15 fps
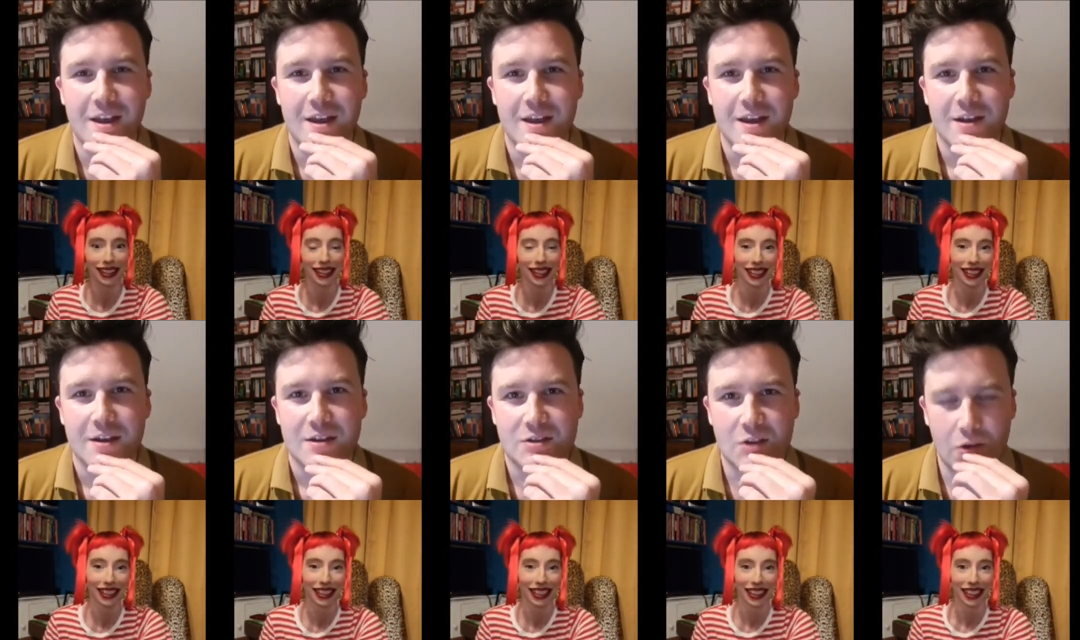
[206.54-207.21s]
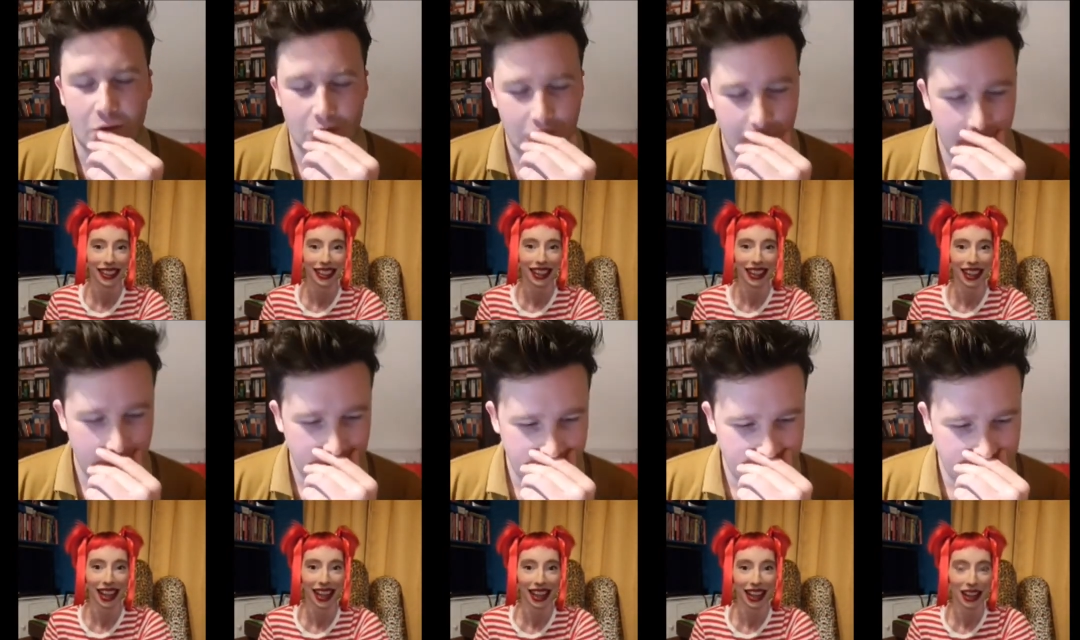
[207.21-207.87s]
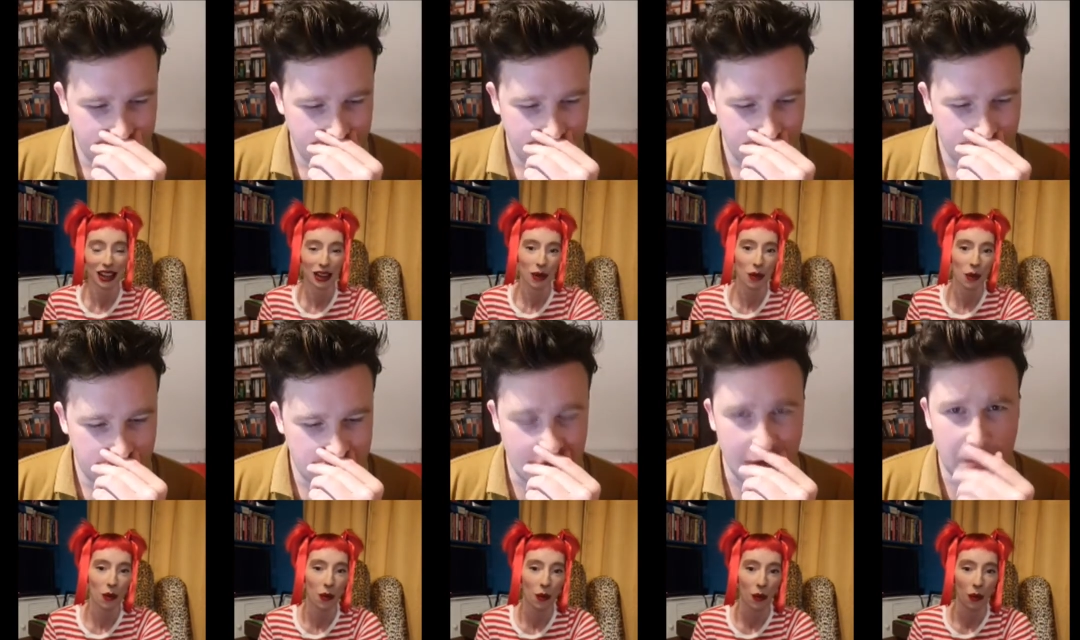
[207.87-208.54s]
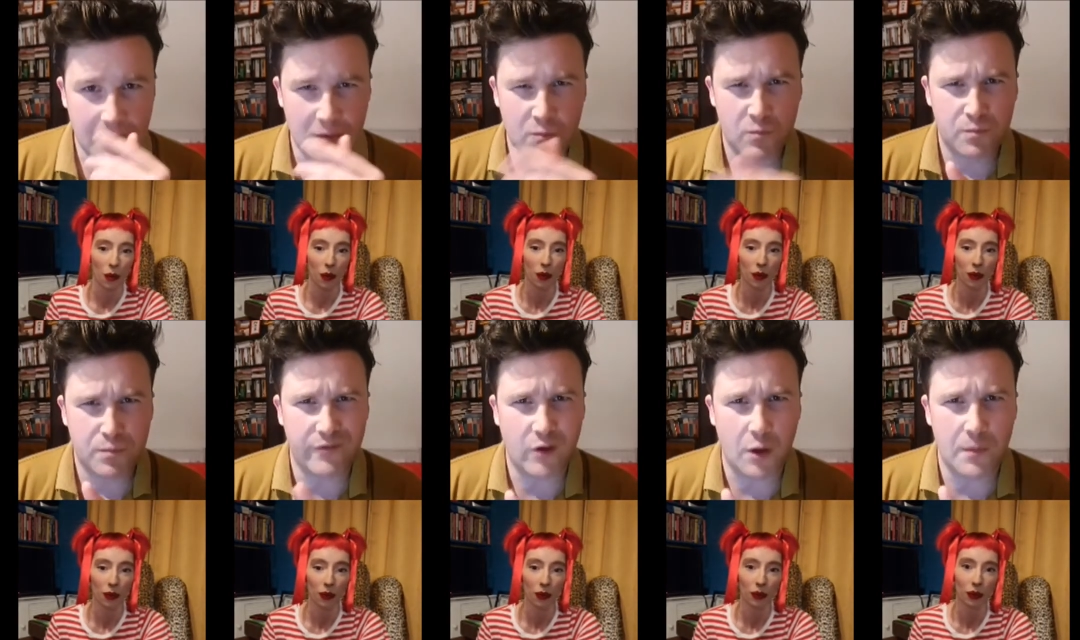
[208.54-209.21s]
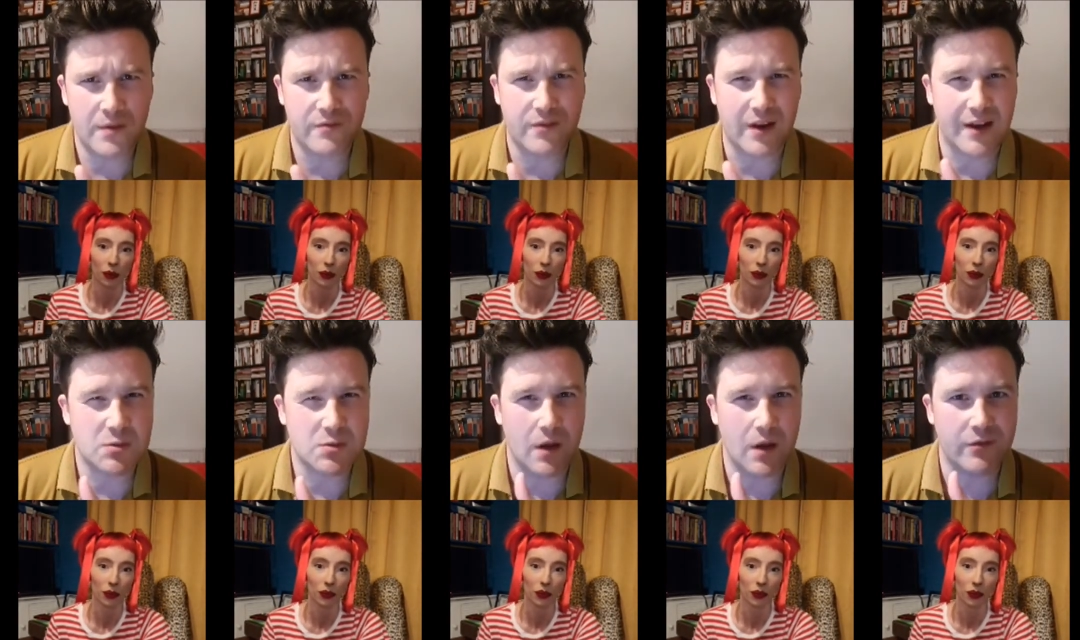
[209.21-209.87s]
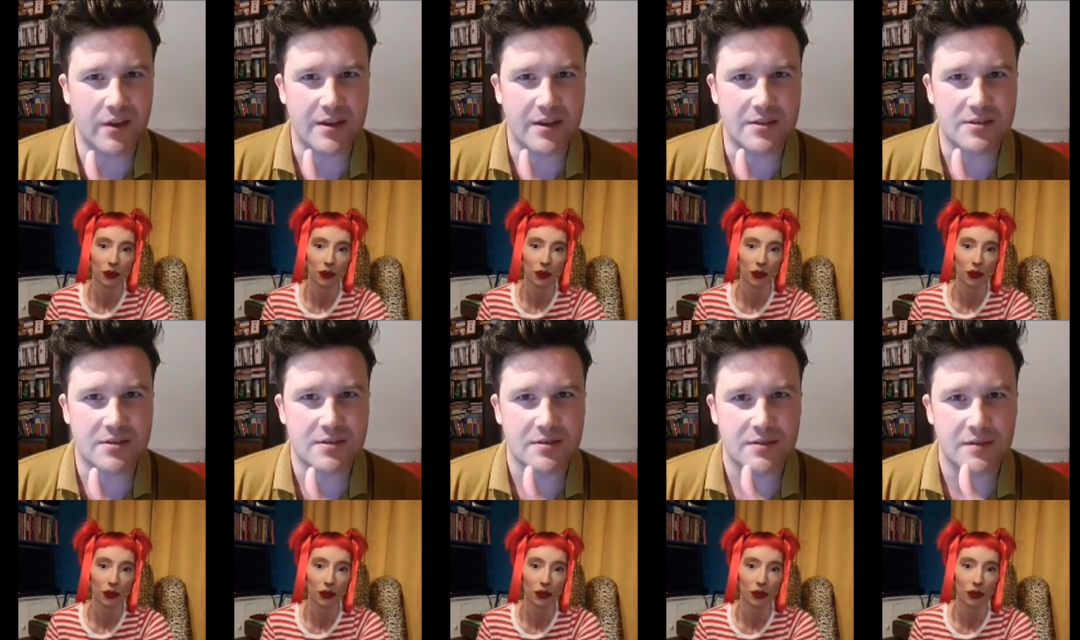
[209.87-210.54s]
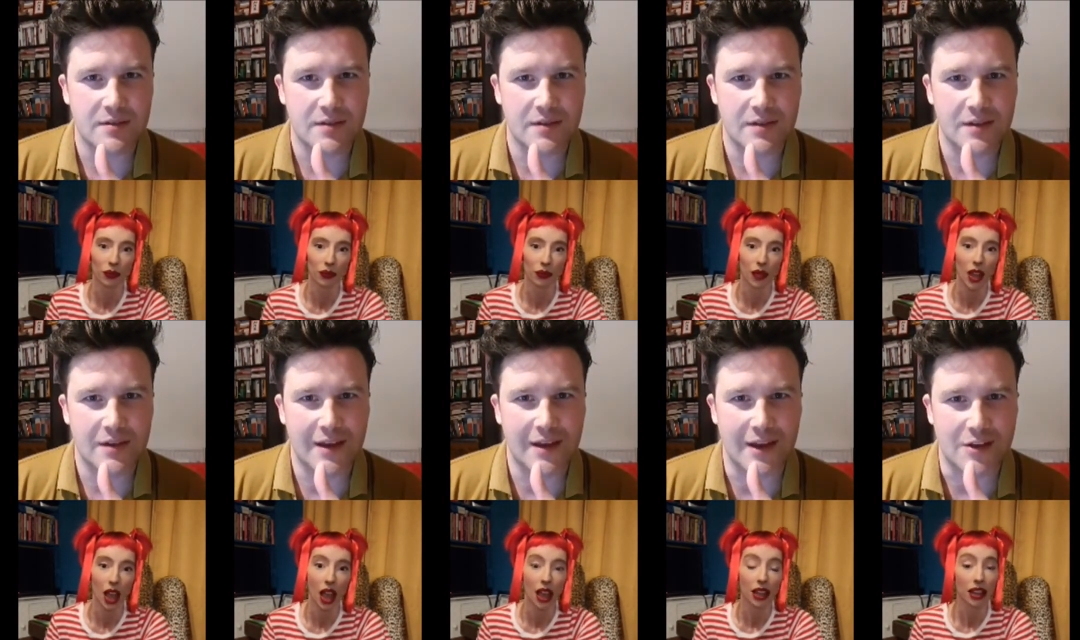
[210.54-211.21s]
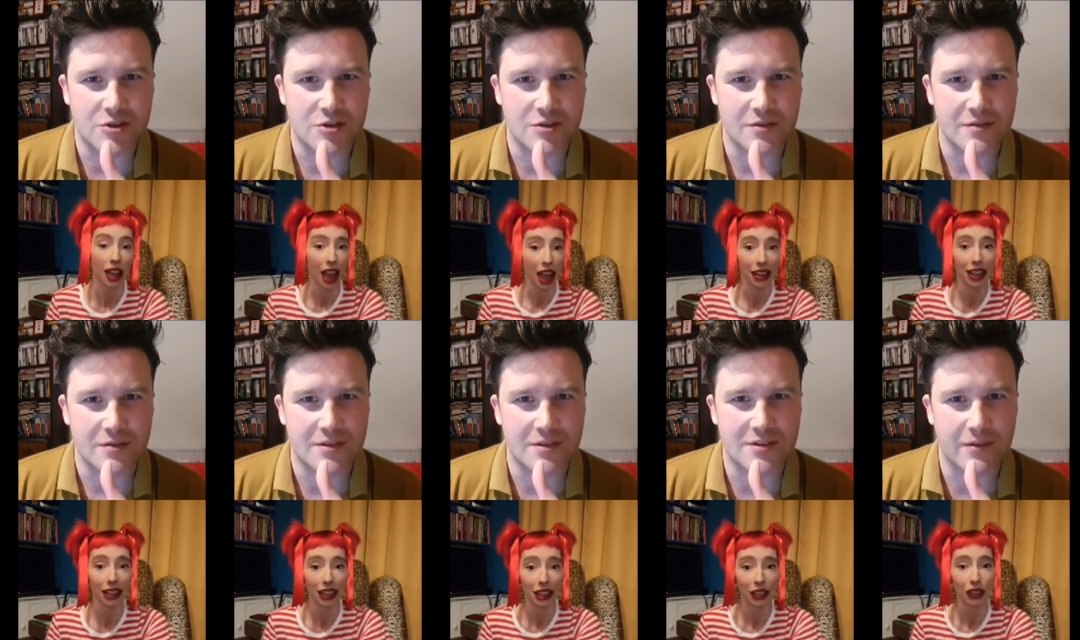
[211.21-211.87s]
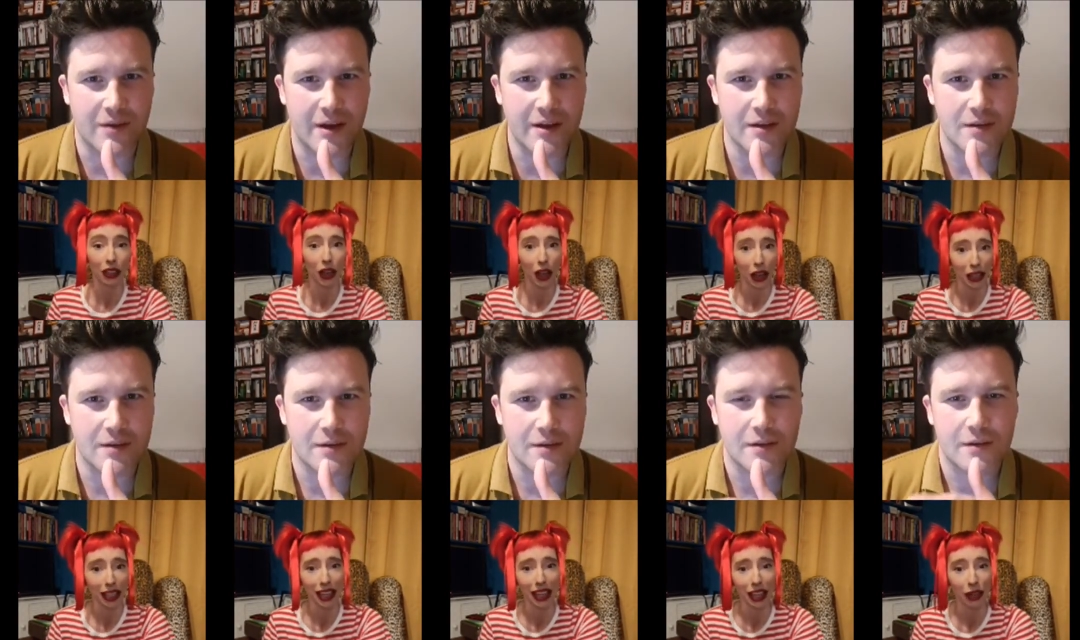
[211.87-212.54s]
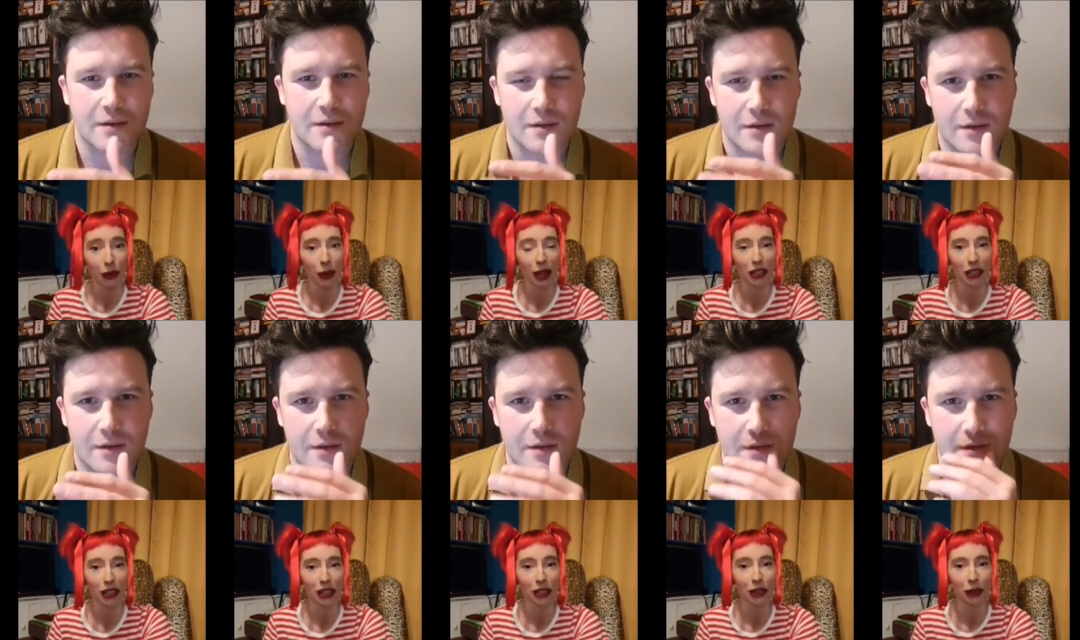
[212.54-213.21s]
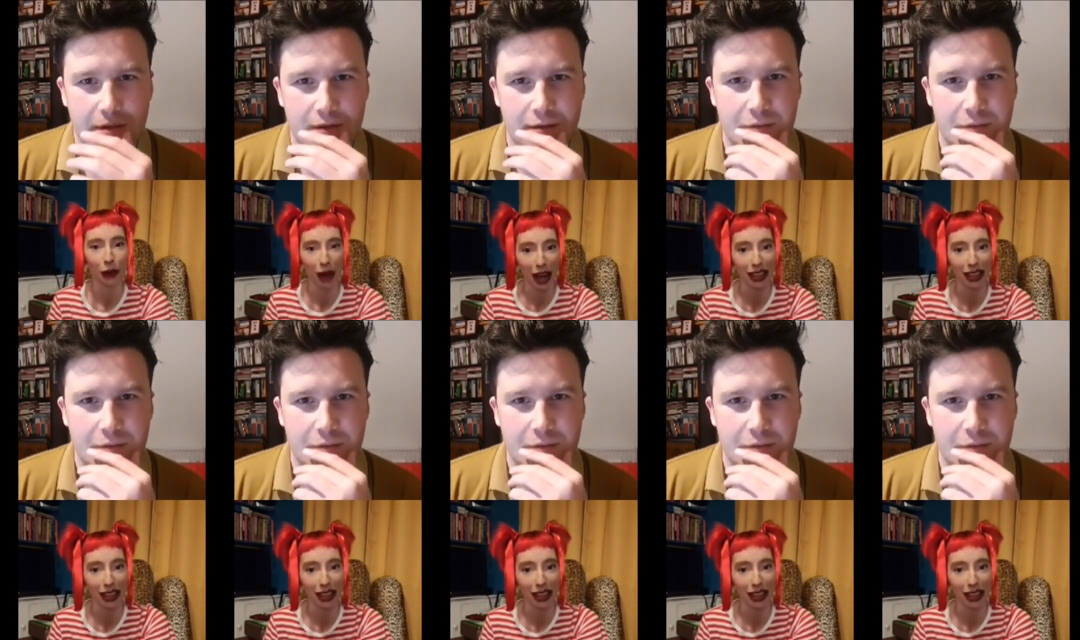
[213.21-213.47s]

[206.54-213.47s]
Speaker 1: So, so you've been performing for like 12 years. -ish.
Speaker 2: Yeah, nearly 13, which is crazy.